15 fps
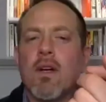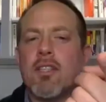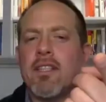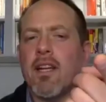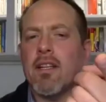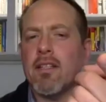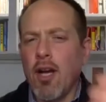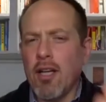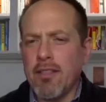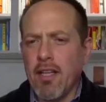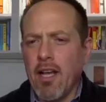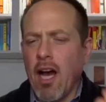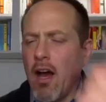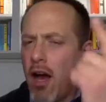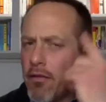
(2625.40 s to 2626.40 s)
out of curiosity,
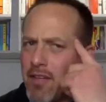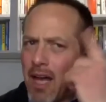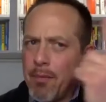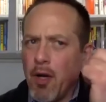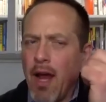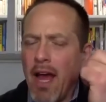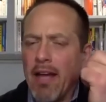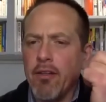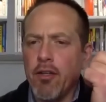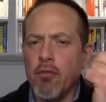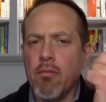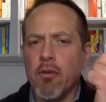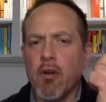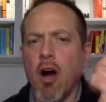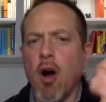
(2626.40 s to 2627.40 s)
off the top of your head, do you
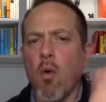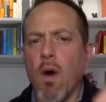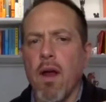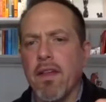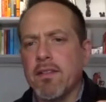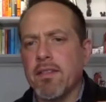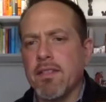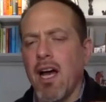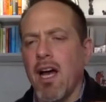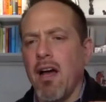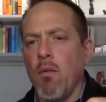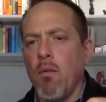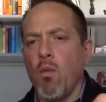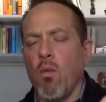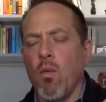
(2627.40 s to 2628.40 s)
recall where
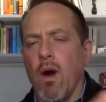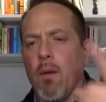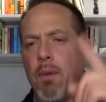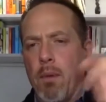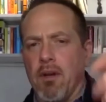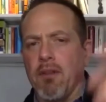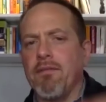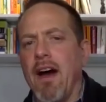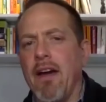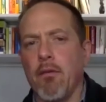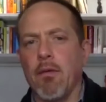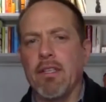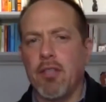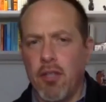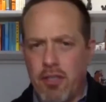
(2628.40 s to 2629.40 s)
people can find the
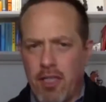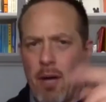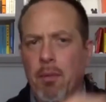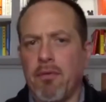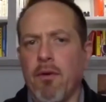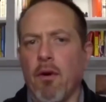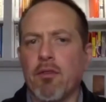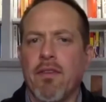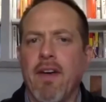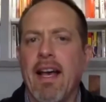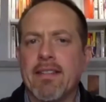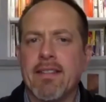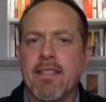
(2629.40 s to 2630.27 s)
research? A couple of folks have asked.